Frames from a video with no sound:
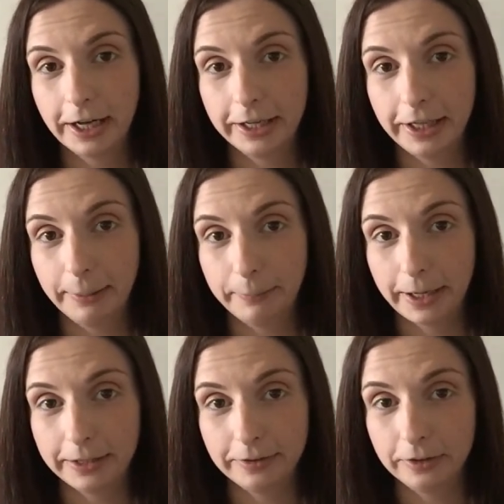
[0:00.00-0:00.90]
and it
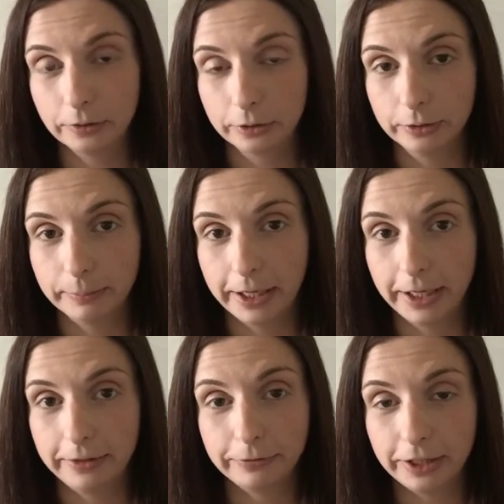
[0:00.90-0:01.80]
impacted on
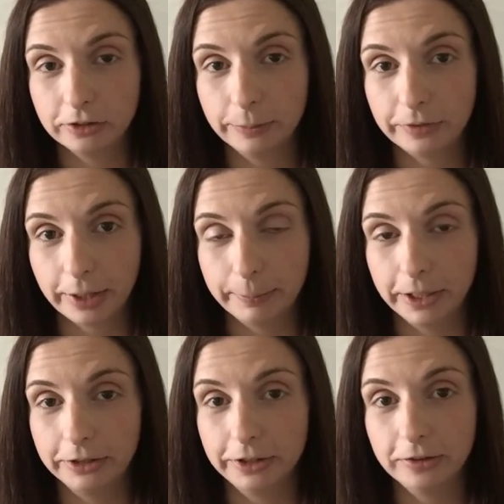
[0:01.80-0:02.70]
my friendships and
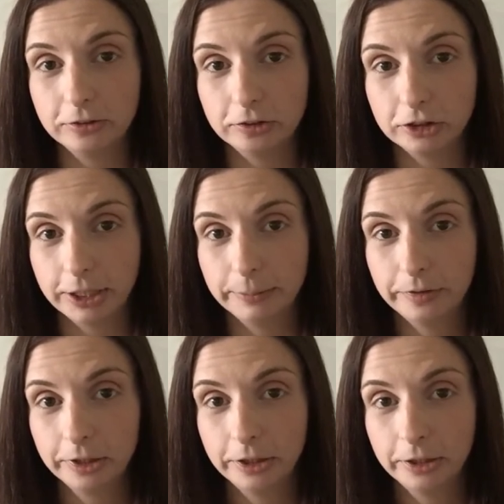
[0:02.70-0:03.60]
my
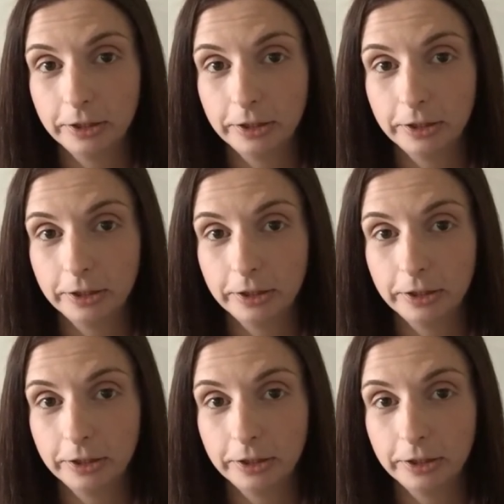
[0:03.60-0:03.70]
relationships,